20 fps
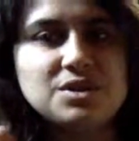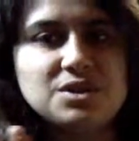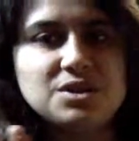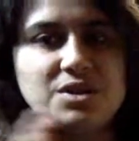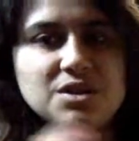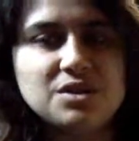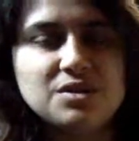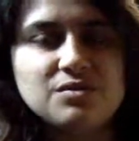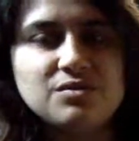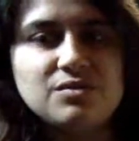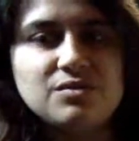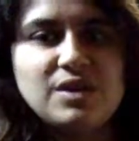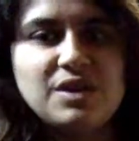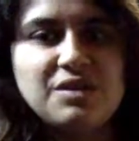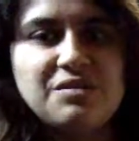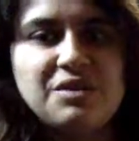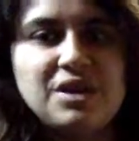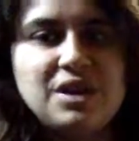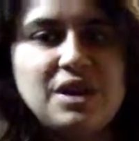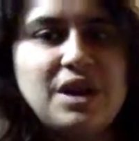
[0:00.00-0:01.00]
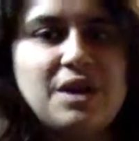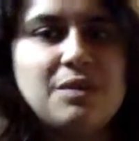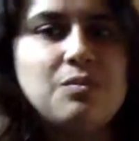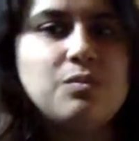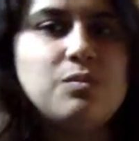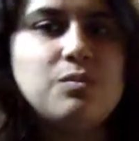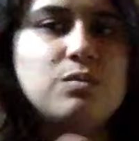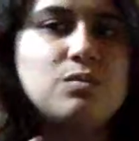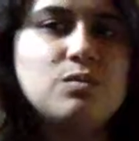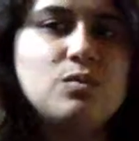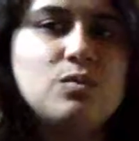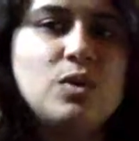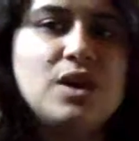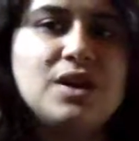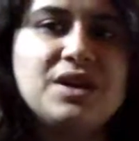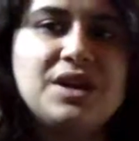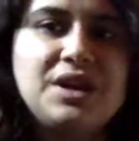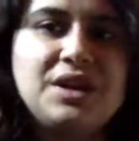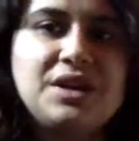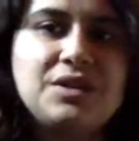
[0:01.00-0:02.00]
everyday walking in
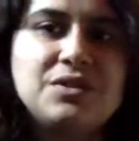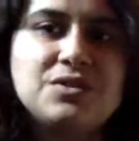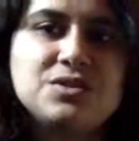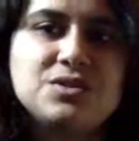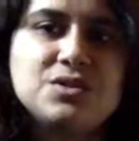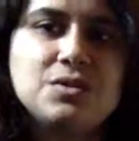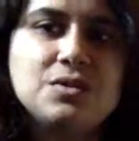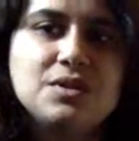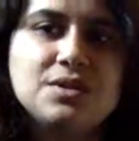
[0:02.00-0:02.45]
stores.